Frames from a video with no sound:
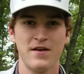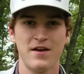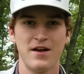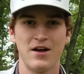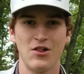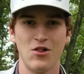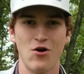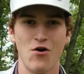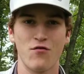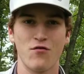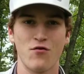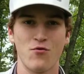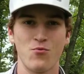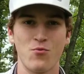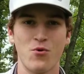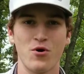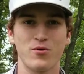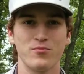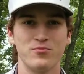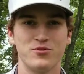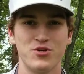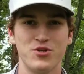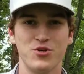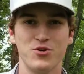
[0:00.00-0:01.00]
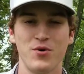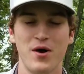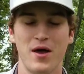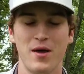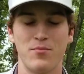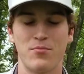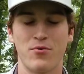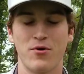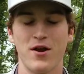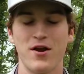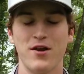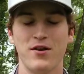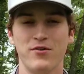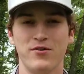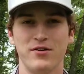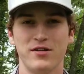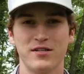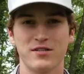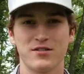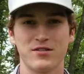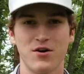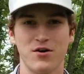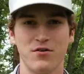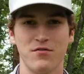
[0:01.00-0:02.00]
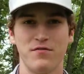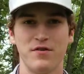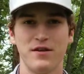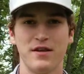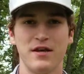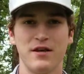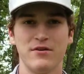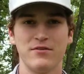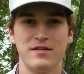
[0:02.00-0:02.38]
Hello everyone, welcome to a brand new disc golf video.